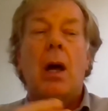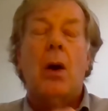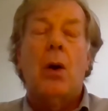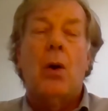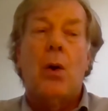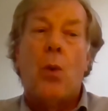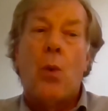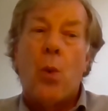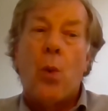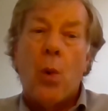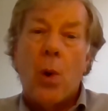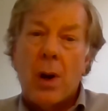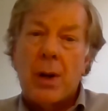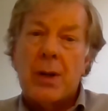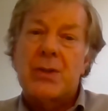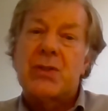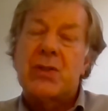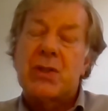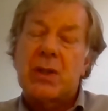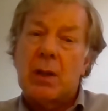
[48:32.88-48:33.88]

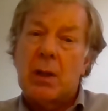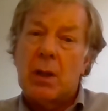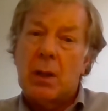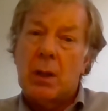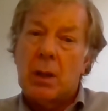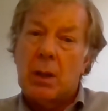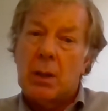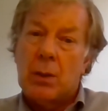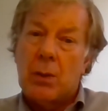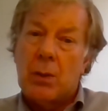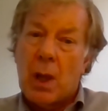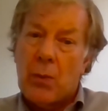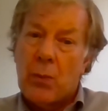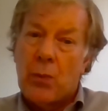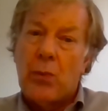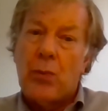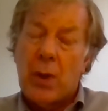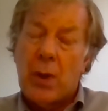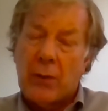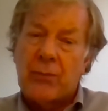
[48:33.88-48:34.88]
was,
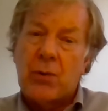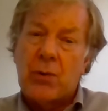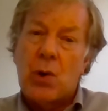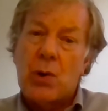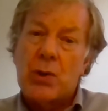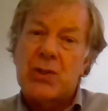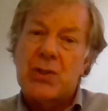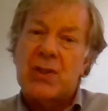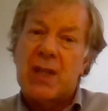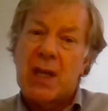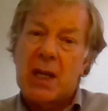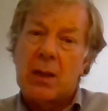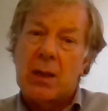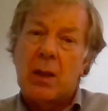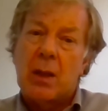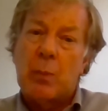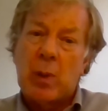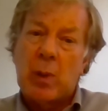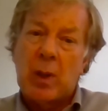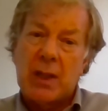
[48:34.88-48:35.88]
of course,
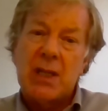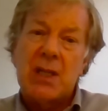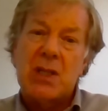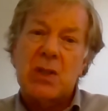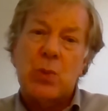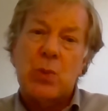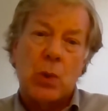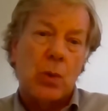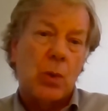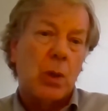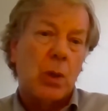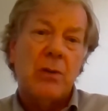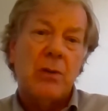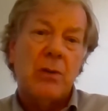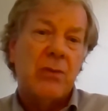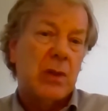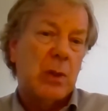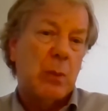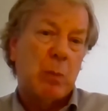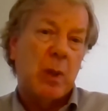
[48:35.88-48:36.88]
the police were all
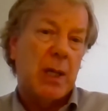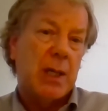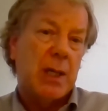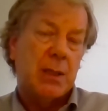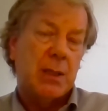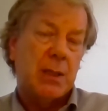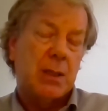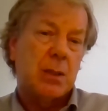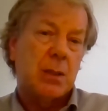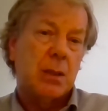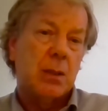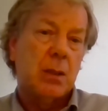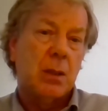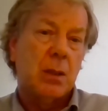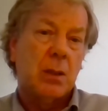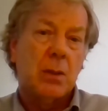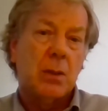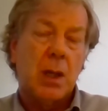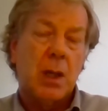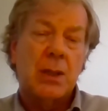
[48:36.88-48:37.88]
over the place, you
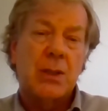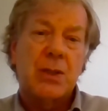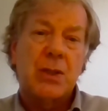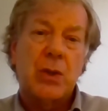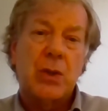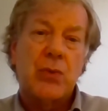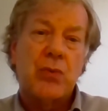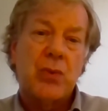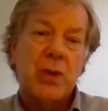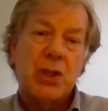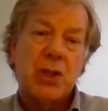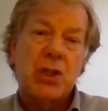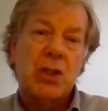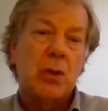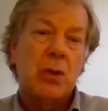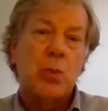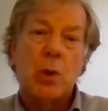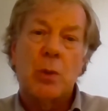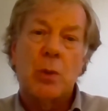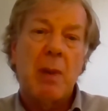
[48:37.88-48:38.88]
know, and so
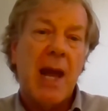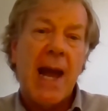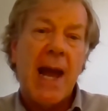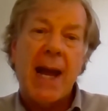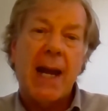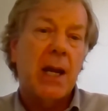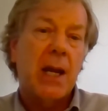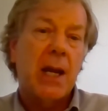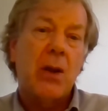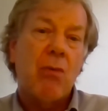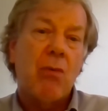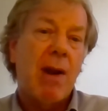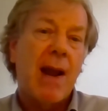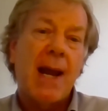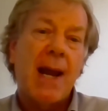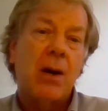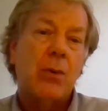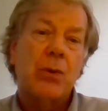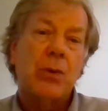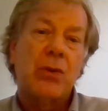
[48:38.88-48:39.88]
Richard would be hanging
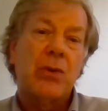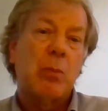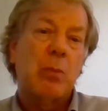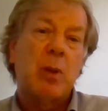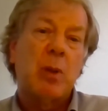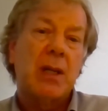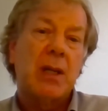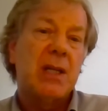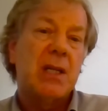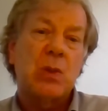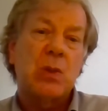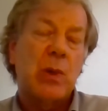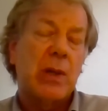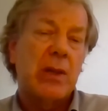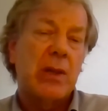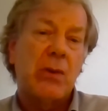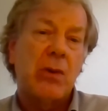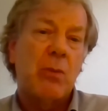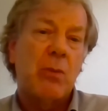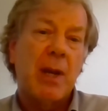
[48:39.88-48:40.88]
around the police while
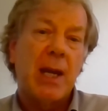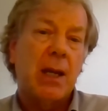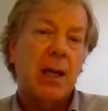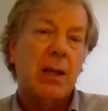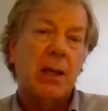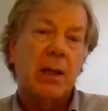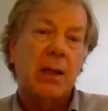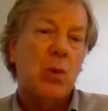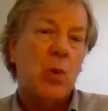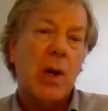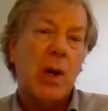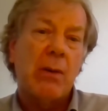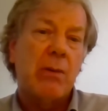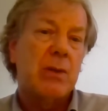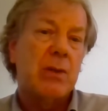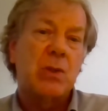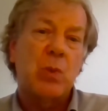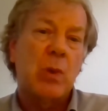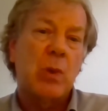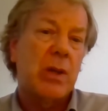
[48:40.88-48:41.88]
they were making
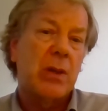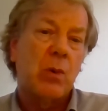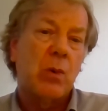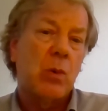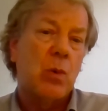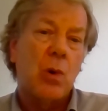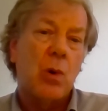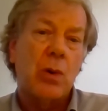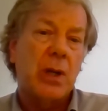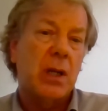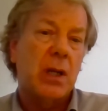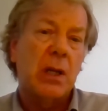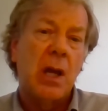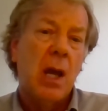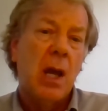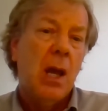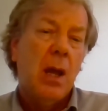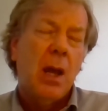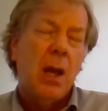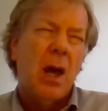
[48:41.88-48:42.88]
inquiries, while they were walking.
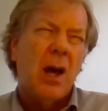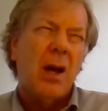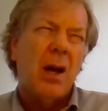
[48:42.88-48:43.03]
I